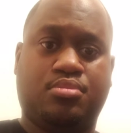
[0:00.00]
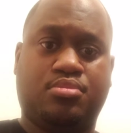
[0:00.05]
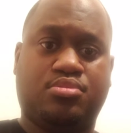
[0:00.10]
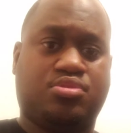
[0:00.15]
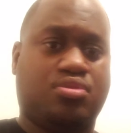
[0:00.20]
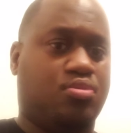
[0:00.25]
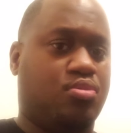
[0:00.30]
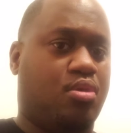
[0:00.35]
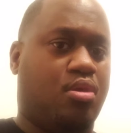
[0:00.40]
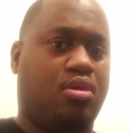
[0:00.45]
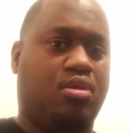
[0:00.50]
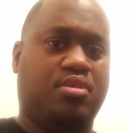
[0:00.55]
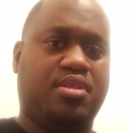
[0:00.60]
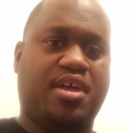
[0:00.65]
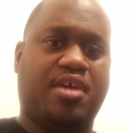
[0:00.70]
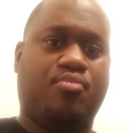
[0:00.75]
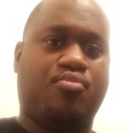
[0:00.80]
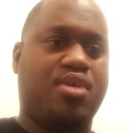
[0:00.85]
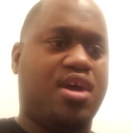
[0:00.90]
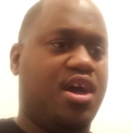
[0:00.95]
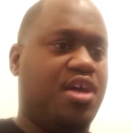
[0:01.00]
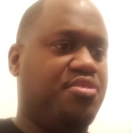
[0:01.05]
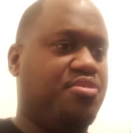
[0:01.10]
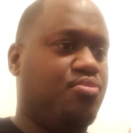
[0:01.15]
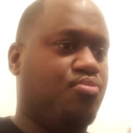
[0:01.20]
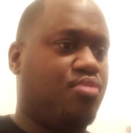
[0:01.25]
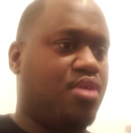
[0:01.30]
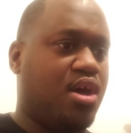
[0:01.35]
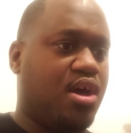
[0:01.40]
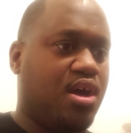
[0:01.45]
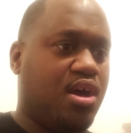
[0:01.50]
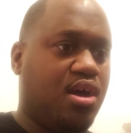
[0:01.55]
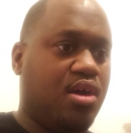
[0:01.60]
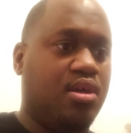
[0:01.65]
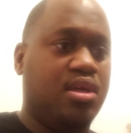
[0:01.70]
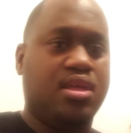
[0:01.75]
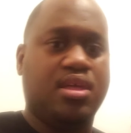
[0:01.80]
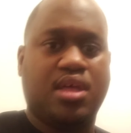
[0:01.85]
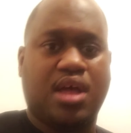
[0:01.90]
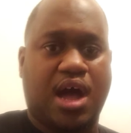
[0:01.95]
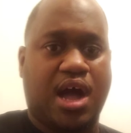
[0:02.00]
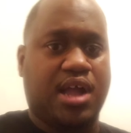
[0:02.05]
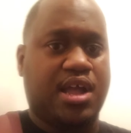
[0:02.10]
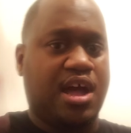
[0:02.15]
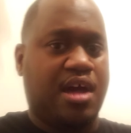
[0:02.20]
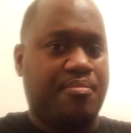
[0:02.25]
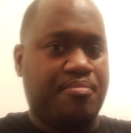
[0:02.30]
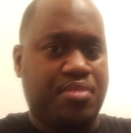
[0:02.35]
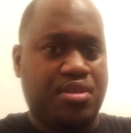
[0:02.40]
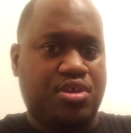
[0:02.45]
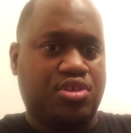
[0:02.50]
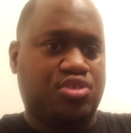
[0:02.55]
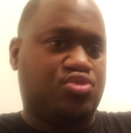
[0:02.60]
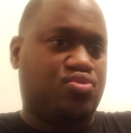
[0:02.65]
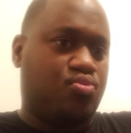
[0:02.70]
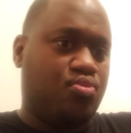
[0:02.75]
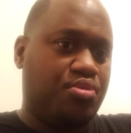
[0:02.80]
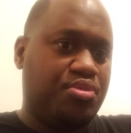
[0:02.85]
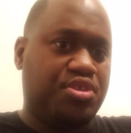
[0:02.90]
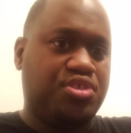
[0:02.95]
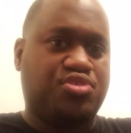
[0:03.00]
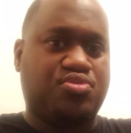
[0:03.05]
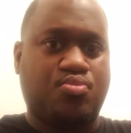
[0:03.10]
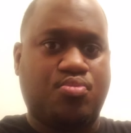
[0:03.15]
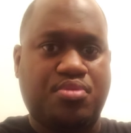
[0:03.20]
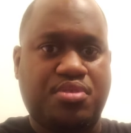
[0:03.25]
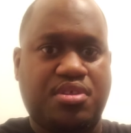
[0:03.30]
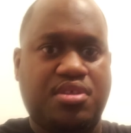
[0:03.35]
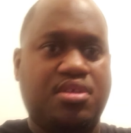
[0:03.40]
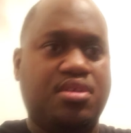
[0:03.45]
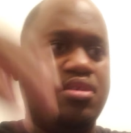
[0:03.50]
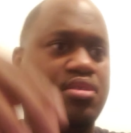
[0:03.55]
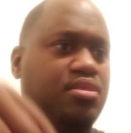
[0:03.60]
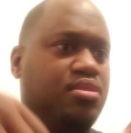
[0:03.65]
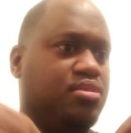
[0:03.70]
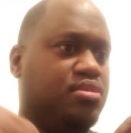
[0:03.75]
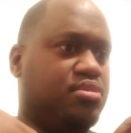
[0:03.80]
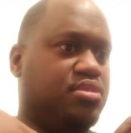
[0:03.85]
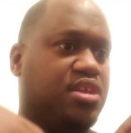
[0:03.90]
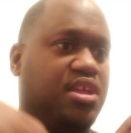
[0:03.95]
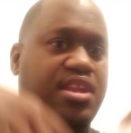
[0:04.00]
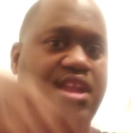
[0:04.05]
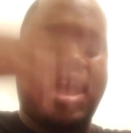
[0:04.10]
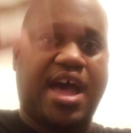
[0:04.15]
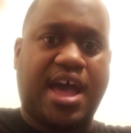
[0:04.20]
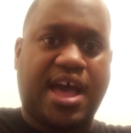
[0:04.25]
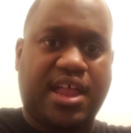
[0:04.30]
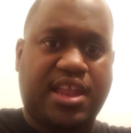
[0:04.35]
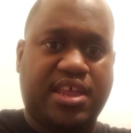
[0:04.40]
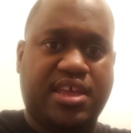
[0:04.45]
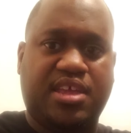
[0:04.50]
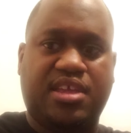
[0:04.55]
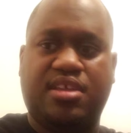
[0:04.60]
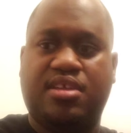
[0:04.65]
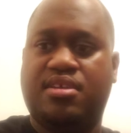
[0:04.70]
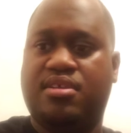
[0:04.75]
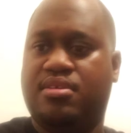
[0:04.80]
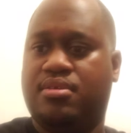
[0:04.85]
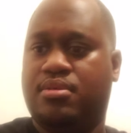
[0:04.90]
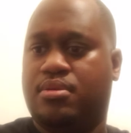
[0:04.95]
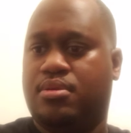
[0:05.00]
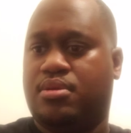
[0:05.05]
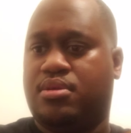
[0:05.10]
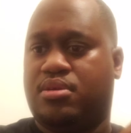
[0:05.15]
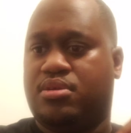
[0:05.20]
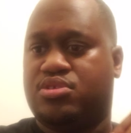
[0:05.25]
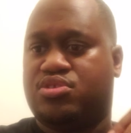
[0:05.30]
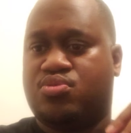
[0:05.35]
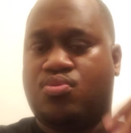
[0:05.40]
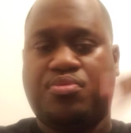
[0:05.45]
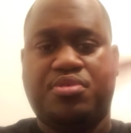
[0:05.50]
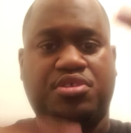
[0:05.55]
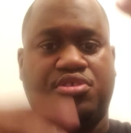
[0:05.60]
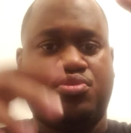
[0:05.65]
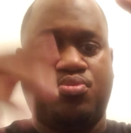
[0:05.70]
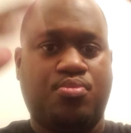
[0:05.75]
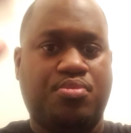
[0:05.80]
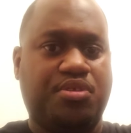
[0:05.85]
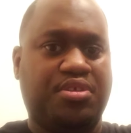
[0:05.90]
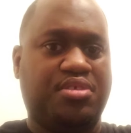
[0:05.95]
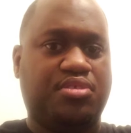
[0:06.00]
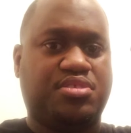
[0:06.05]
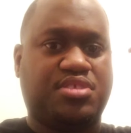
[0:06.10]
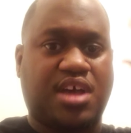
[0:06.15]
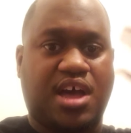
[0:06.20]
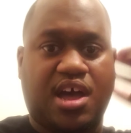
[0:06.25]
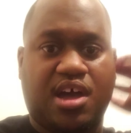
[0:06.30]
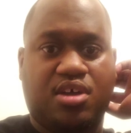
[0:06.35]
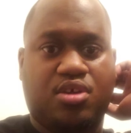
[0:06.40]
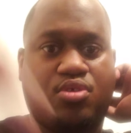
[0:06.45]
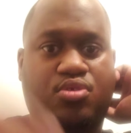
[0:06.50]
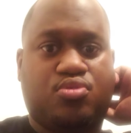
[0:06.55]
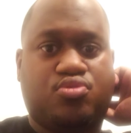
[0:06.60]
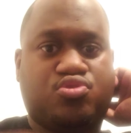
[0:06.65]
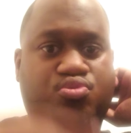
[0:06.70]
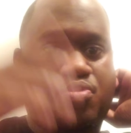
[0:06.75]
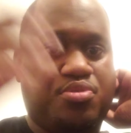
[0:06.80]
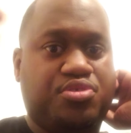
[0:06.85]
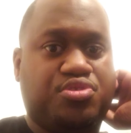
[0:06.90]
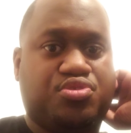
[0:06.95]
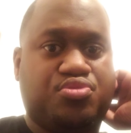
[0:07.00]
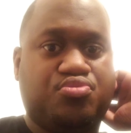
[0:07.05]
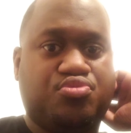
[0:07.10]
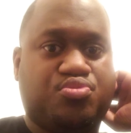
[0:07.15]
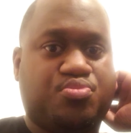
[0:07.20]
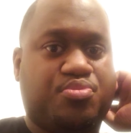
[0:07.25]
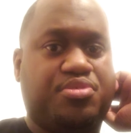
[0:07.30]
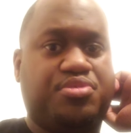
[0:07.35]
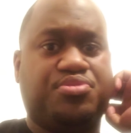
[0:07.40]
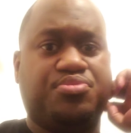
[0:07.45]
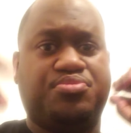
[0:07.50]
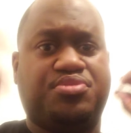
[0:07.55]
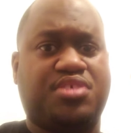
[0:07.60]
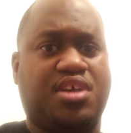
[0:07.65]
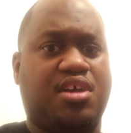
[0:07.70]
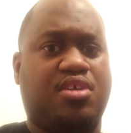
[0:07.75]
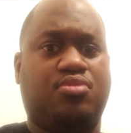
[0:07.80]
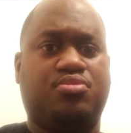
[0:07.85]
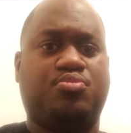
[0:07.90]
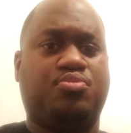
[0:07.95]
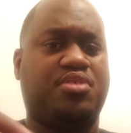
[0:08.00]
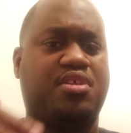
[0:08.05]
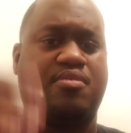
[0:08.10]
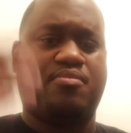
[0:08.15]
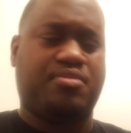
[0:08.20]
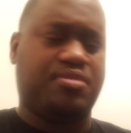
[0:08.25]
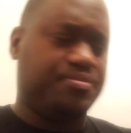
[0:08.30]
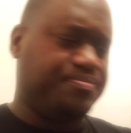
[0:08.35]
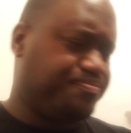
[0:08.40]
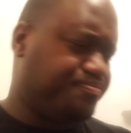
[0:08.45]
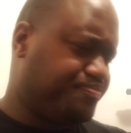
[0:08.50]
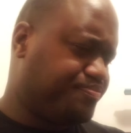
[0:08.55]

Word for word: So all that riding around, I got me a 2020 Denali or uh, a 2020 Tahoe, 22, 22 Tahoe, whatever.